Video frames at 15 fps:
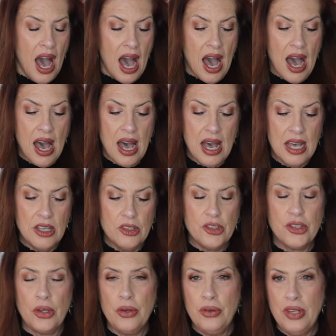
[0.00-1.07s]
Uh,
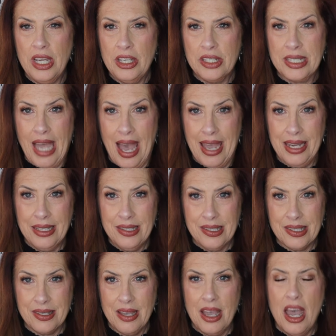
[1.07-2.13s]
so you need
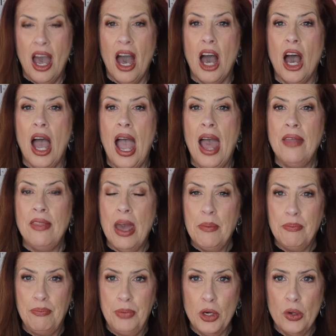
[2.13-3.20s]
tights and
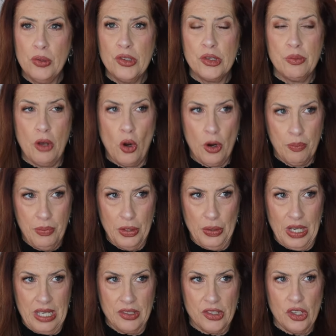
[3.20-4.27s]
then boots or
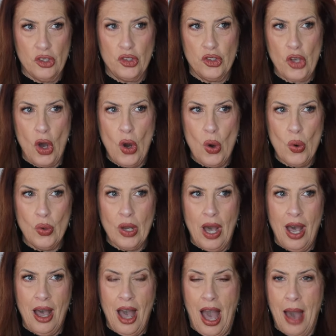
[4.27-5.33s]
booties. So
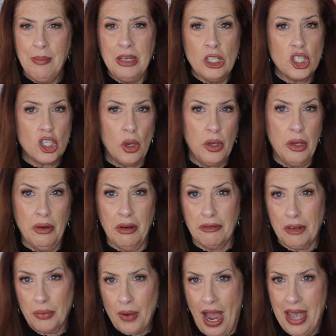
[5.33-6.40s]
uh, I'm going to show you a
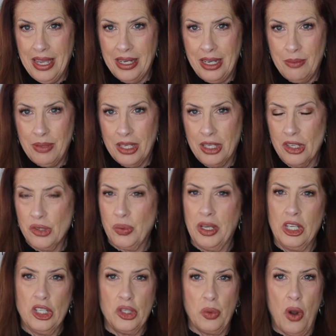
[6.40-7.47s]
variety because we
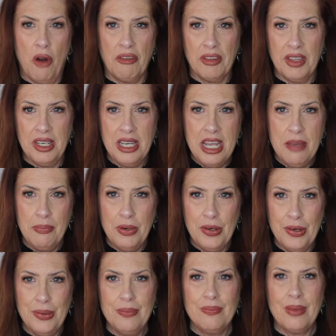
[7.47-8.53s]
could do over the knee
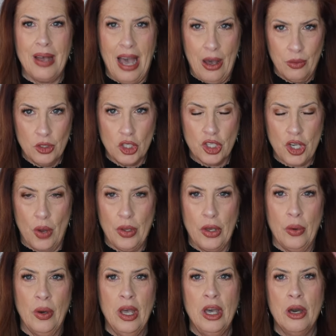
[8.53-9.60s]
boot. I will show
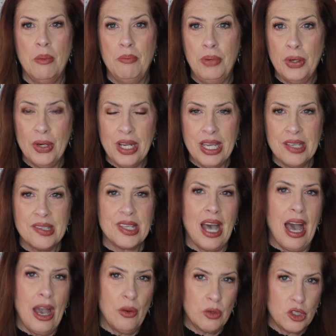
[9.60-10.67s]
you. Booties,
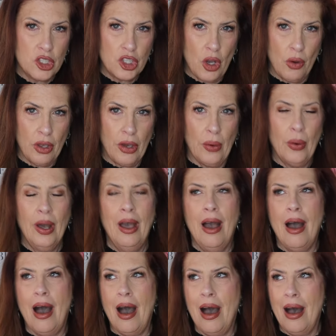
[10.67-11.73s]
I will show you.
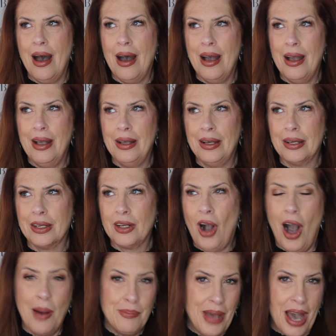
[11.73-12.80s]
Uh,
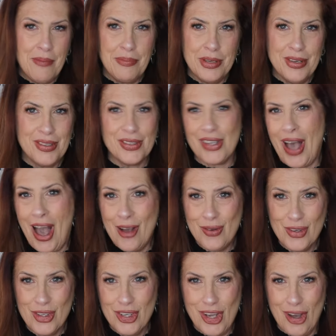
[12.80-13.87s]
combat boots, I
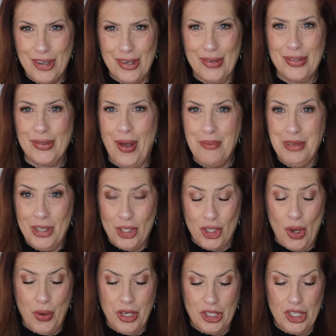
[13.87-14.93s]
will show you. So I'm going to
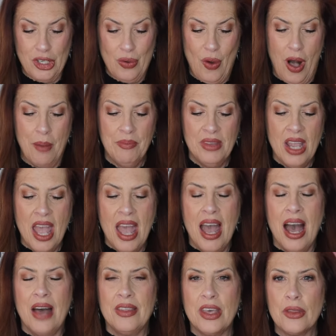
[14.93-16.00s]
show it to you all.
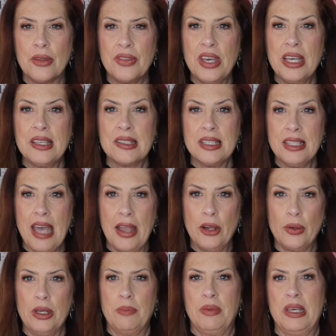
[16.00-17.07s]
The other thing is
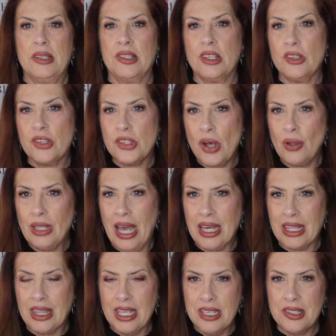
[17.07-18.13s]
layering pieces. So
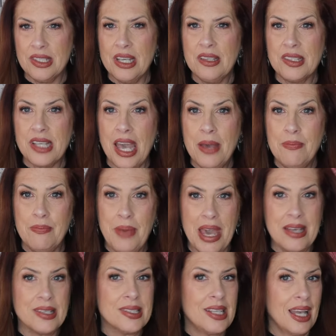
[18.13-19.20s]
like this is a
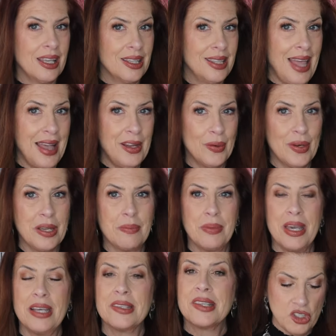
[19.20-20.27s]
basic layering
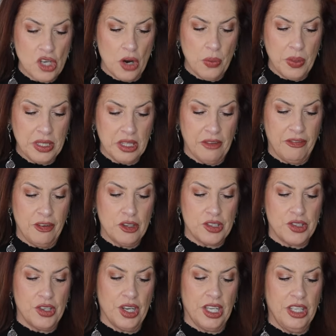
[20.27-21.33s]
piece. Start with the
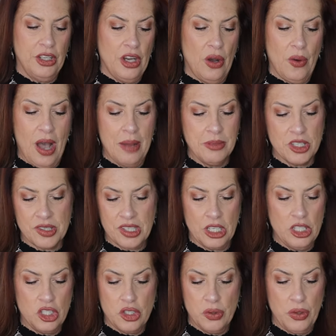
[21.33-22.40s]
first look. You know, I'm just
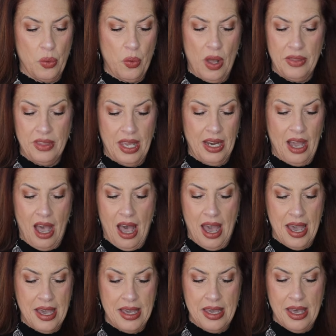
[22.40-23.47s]
going to do the one that
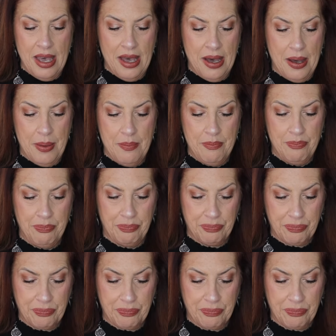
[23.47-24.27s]
I am...